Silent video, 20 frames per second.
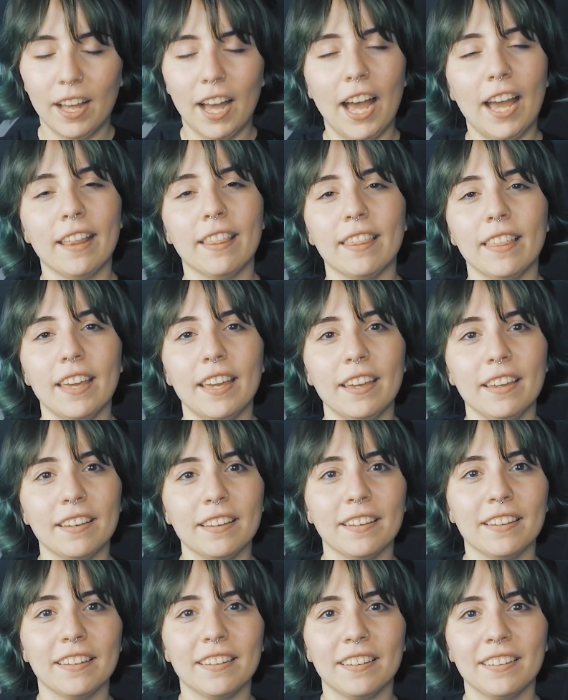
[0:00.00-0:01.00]
I
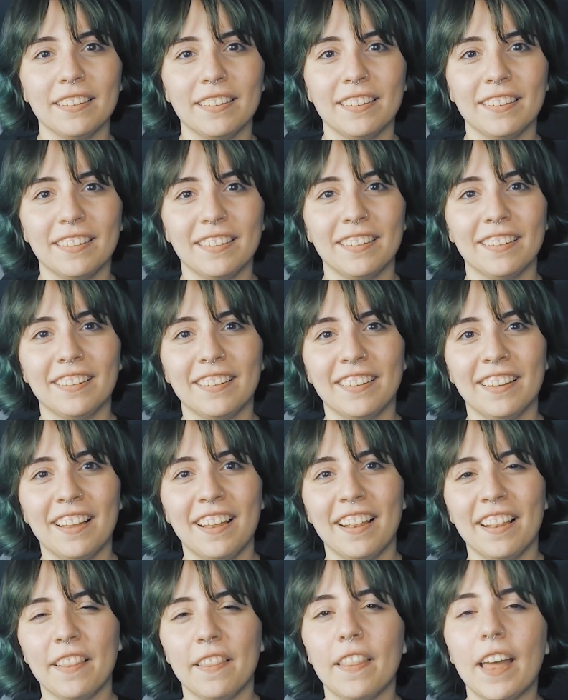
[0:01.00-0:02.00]
think
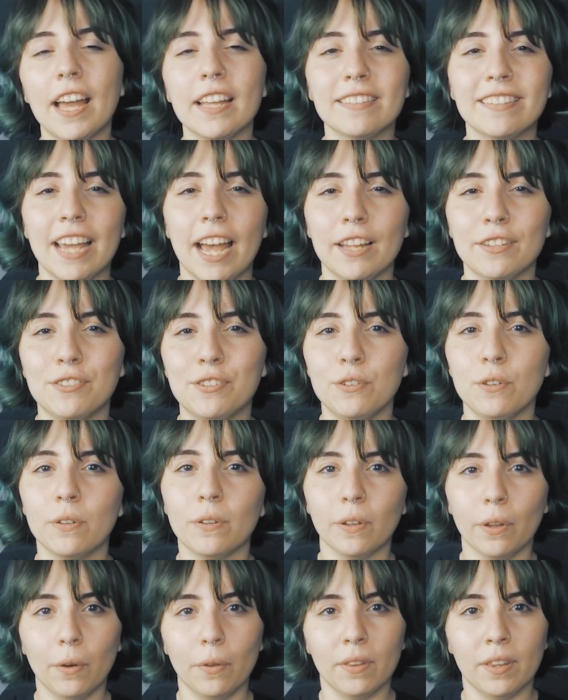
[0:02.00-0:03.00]
that tattoo
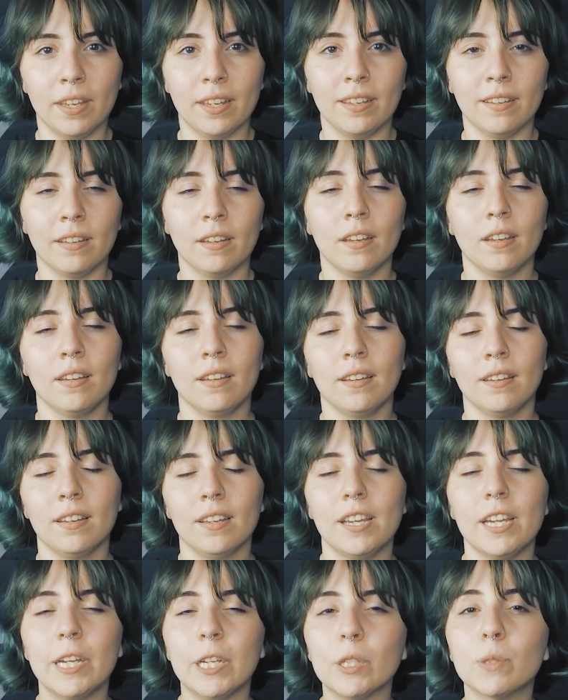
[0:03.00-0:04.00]
clothing
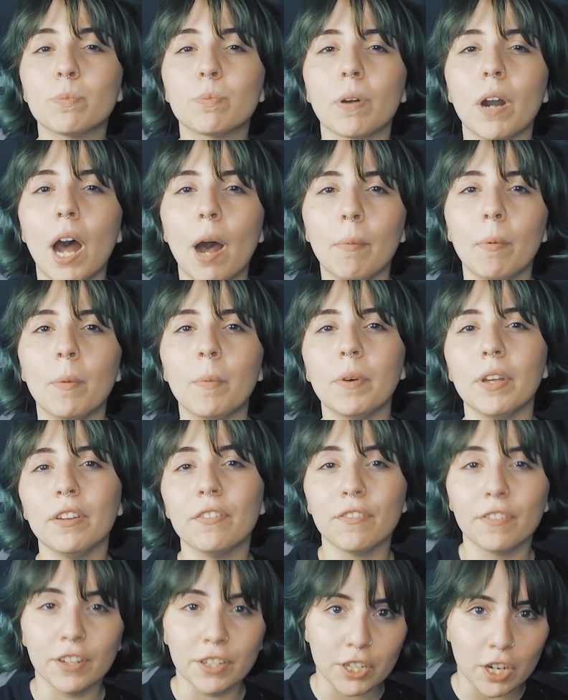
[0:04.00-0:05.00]
is
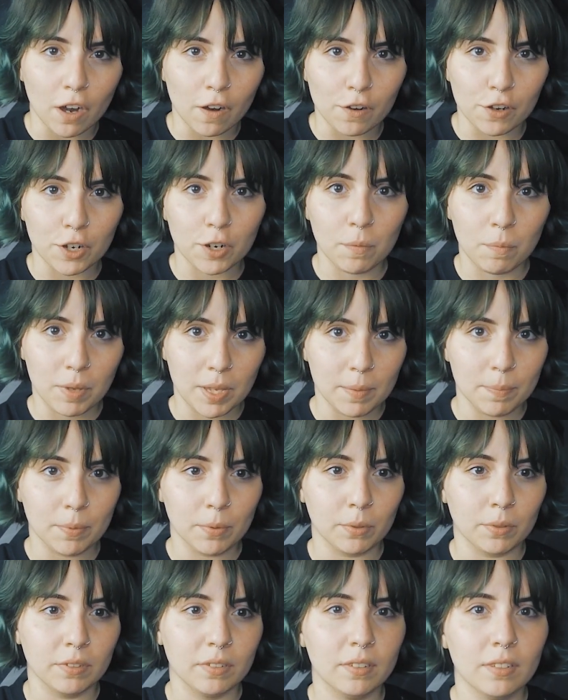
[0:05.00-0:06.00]
probably for younger
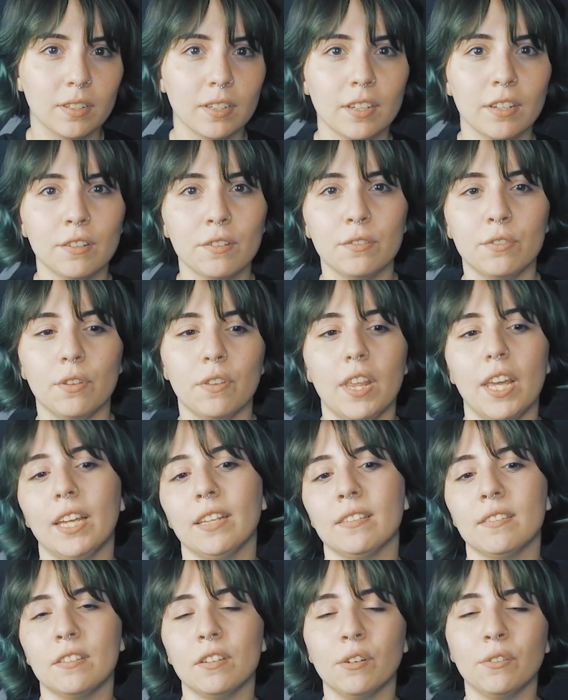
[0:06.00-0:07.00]
people, so they
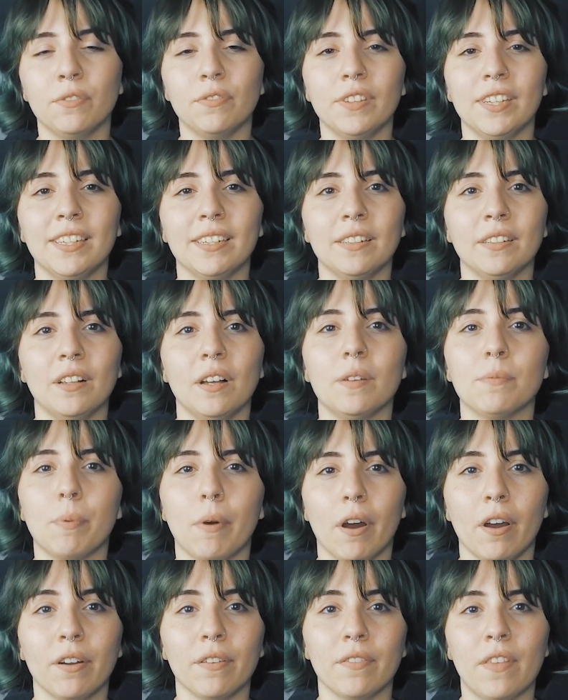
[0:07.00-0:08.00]
could still feel a
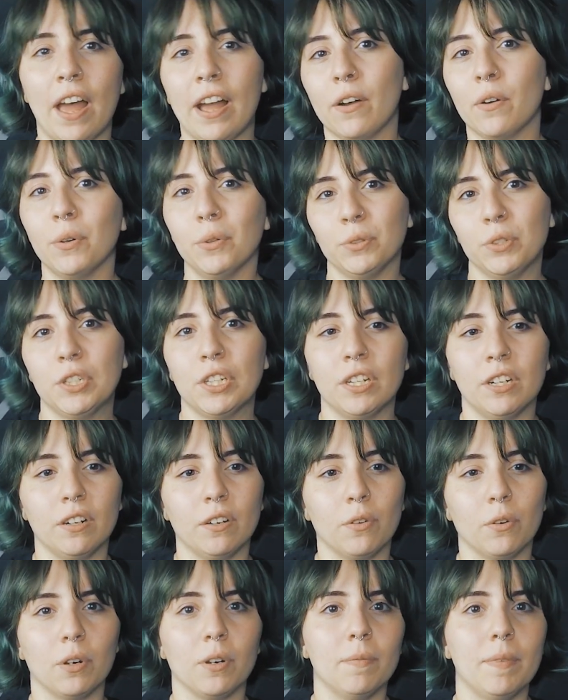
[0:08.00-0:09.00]
part of that
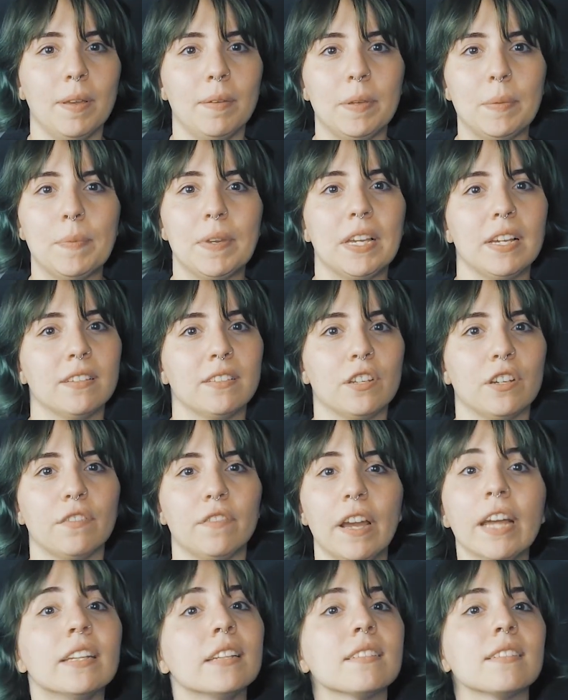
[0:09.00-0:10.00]
culture, or maybe because they're
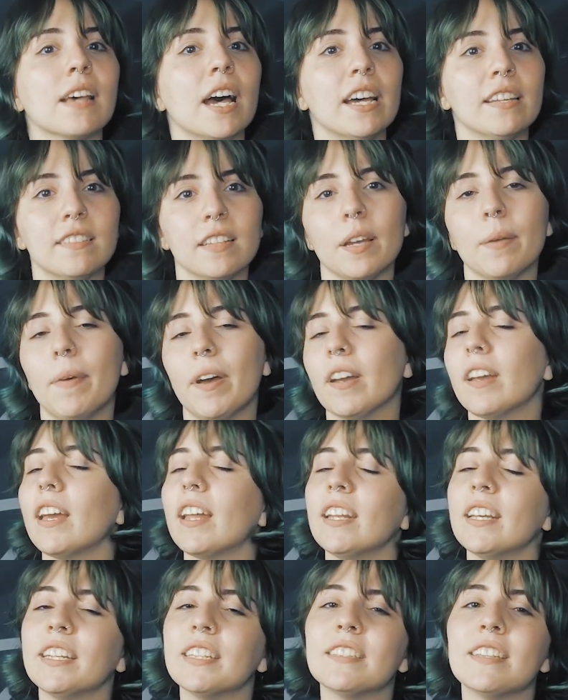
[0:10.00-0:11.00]
fantasizing about
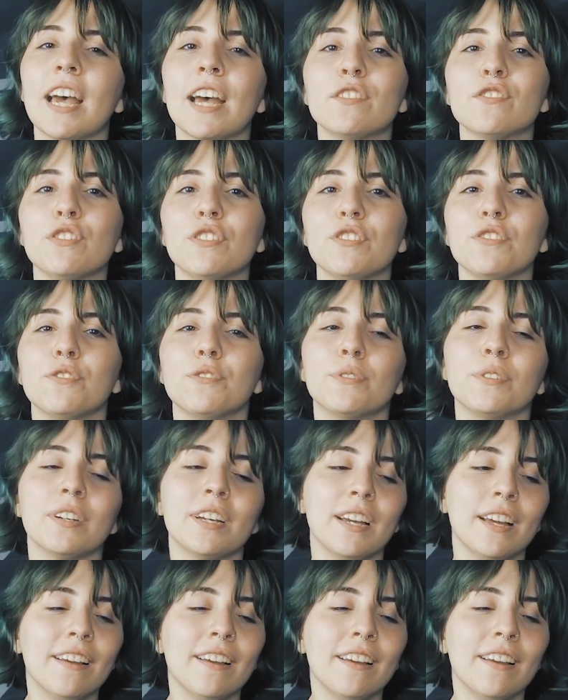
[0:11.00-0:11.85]
getting a tattoo,